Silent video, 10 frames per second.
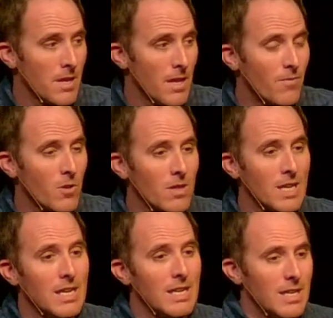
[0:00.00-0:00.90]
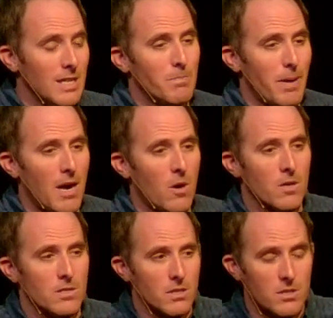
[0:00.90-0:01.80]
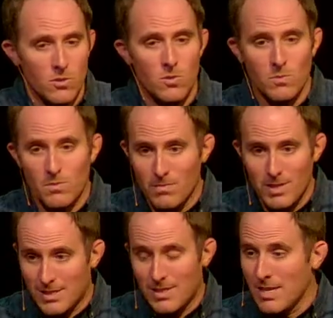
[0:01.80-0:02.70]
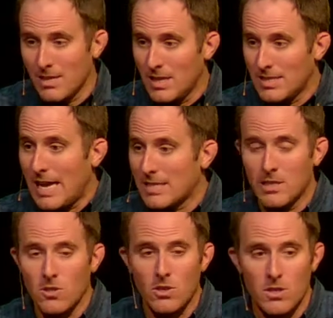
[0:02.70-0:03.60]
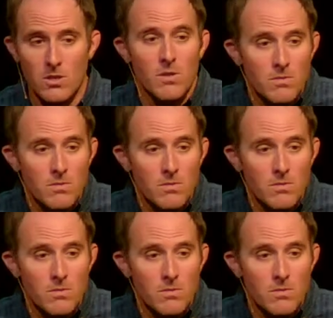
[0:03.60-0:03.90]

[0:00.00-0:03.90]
If you'll lean into his power to do this thing that he's asking you to do,